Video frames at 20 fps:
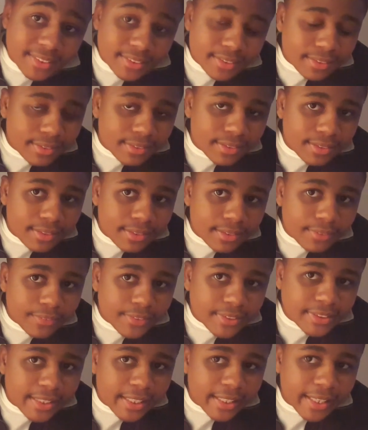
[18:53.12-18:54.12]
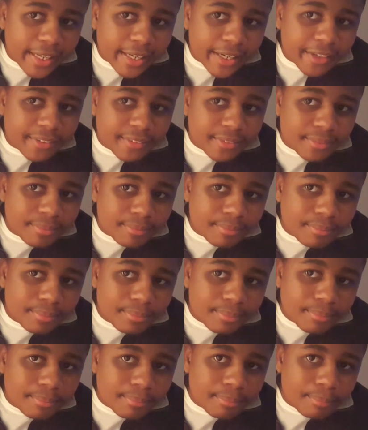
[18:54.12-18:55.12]
Alright, guys. We'll see you
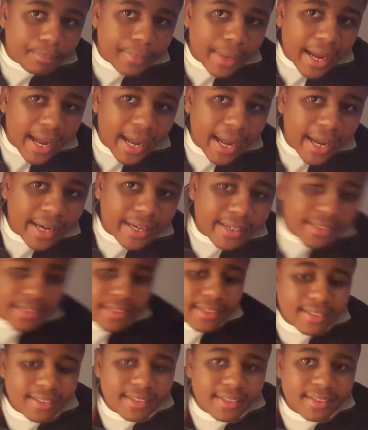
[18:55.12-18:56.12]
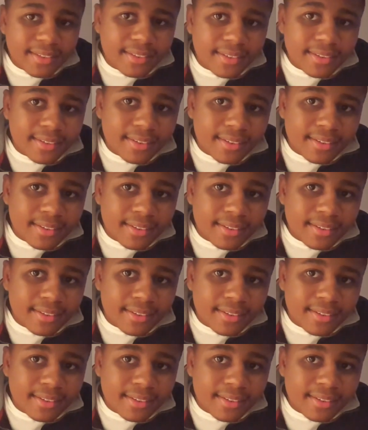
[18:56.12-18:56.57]
later. Bye.